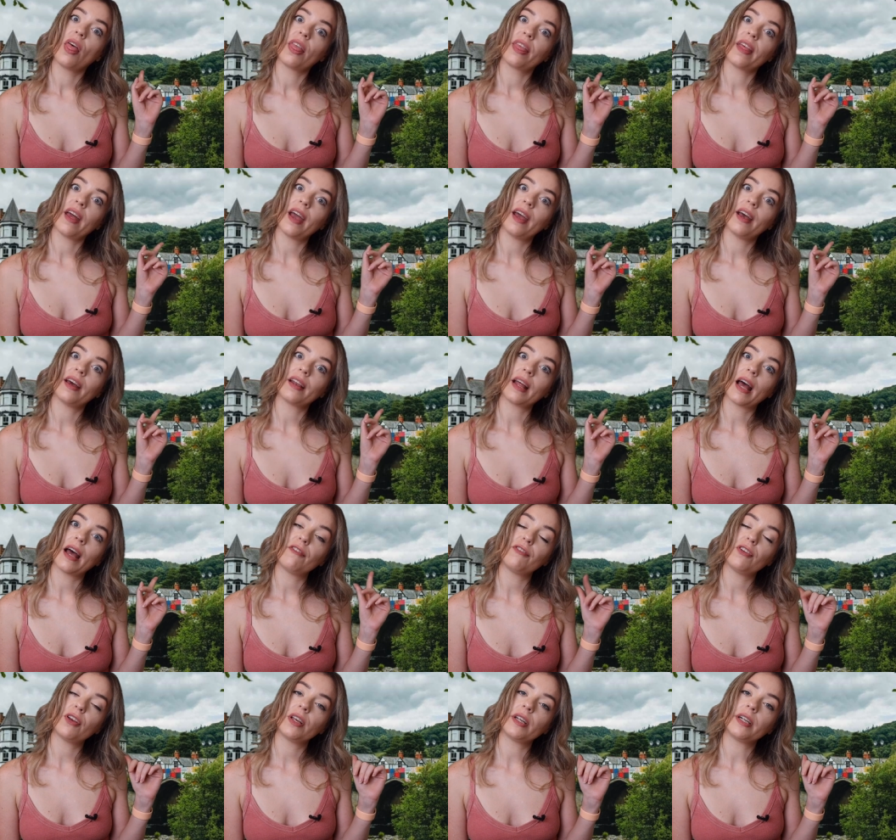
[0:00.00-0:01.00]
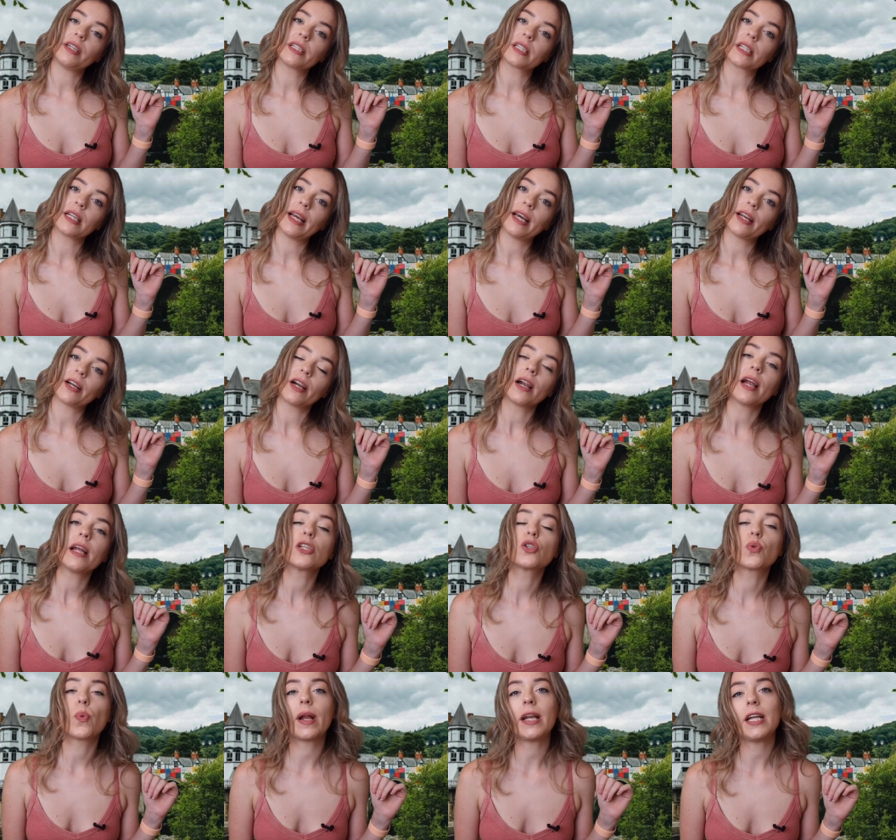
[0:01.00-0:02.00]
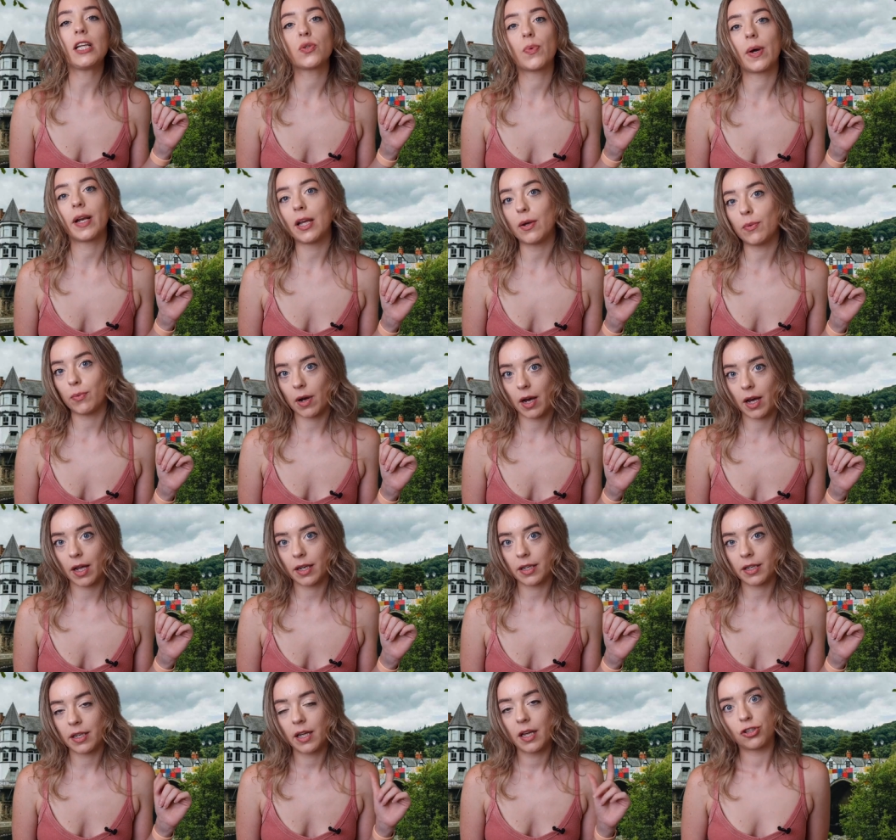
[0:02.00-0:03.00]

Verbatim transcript: Then, a few years later, in 2021,